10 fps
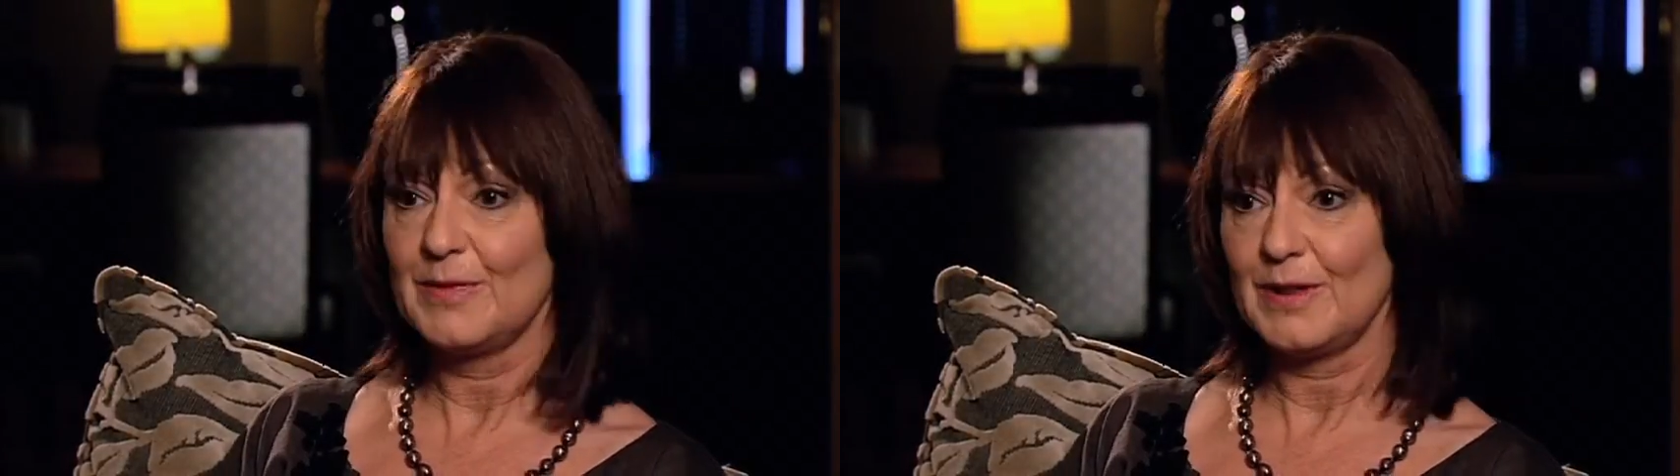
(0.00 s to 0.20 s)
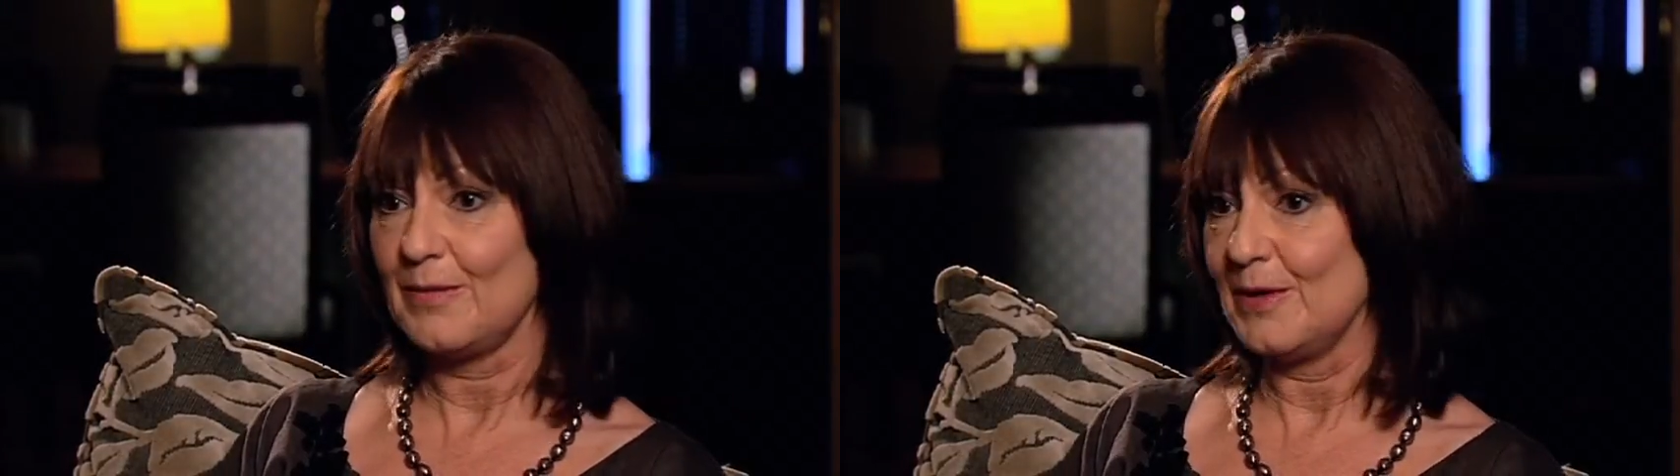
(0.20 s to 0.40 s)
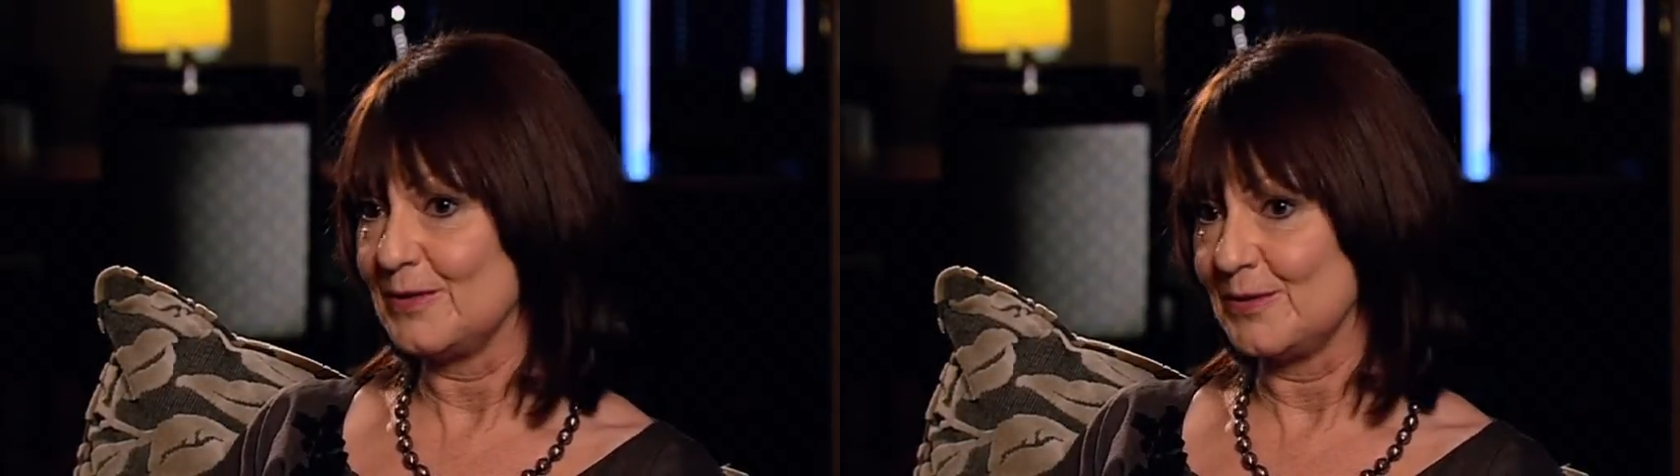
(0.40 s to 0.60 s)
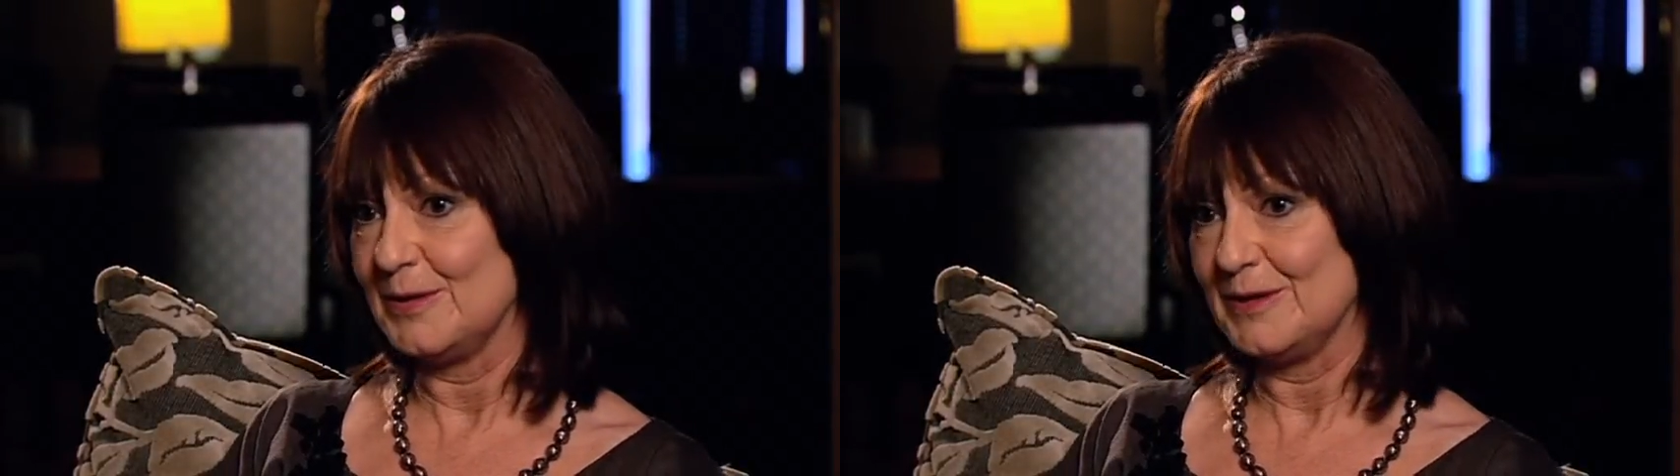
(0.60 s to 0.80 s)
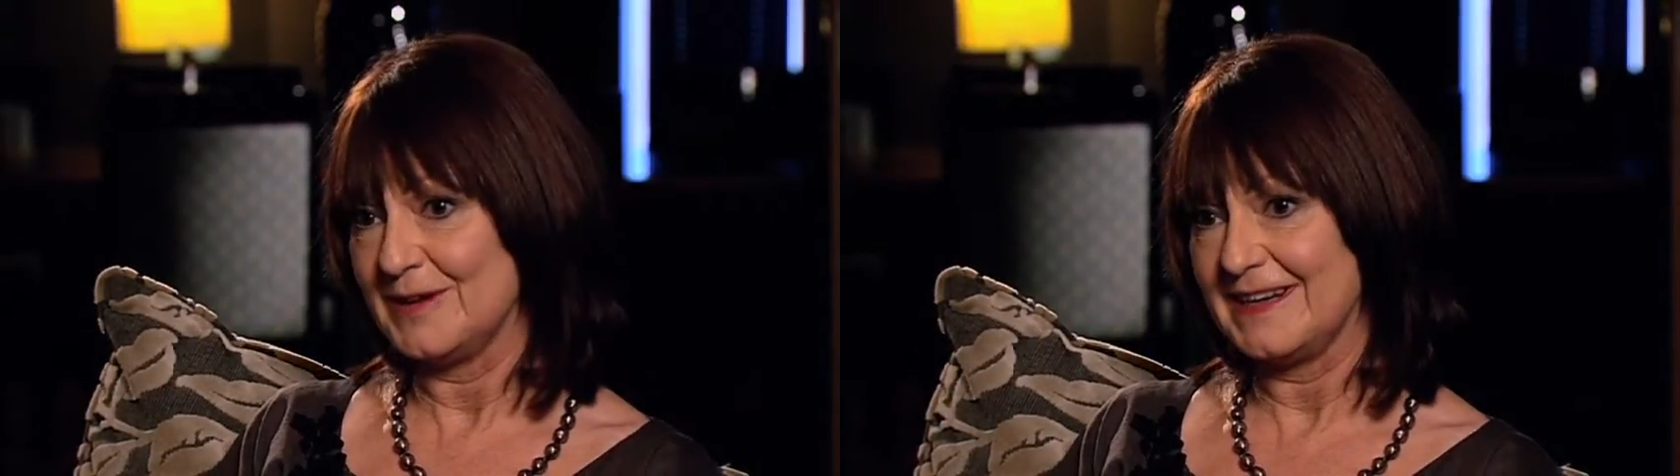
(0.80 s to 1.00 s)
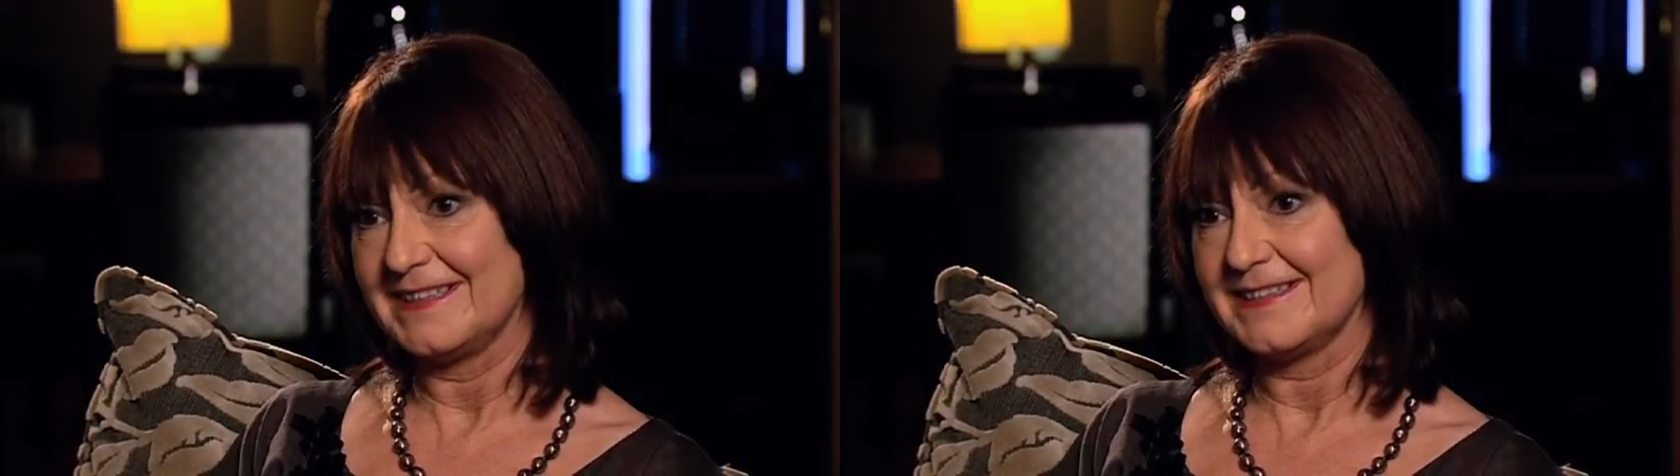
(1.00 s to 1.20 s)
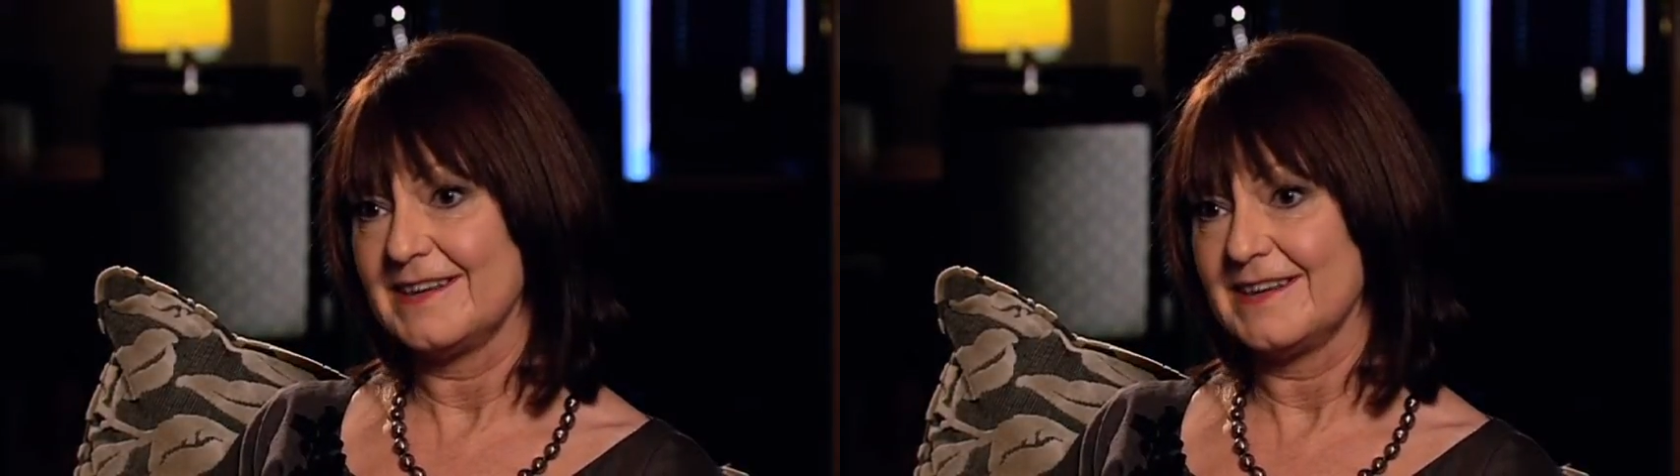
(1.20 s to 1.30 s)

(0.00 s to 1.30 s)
but they won't all be directors.